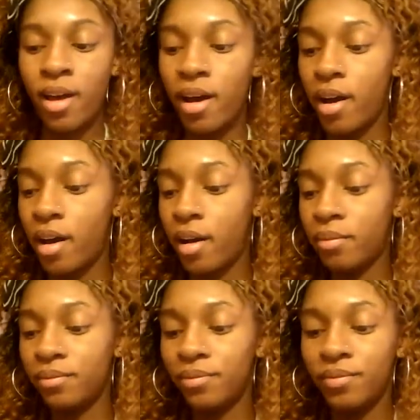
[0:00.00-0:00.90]

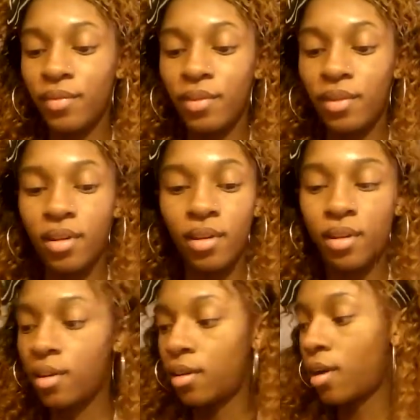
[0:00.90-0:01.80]
And
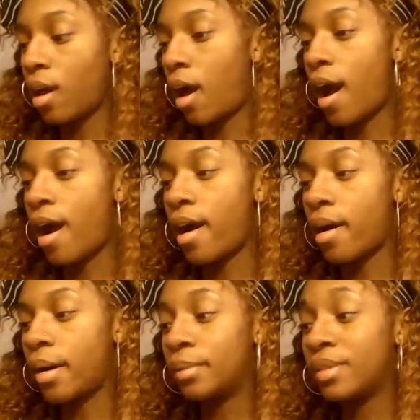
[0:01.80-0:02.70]

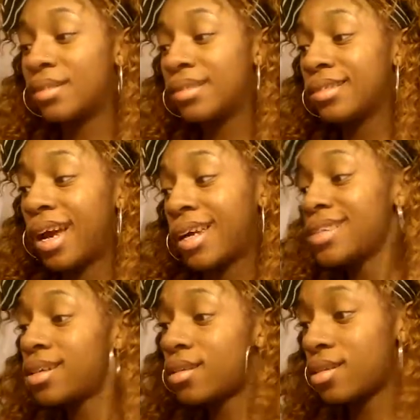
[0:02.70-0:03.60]
I guess
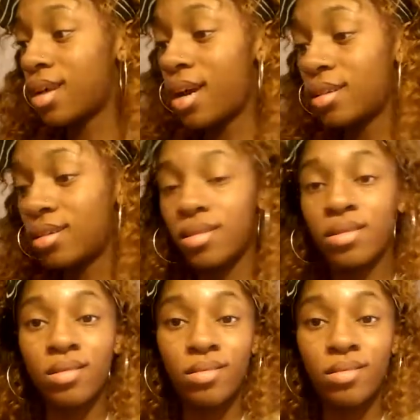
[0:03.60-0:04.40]
I'll decide it's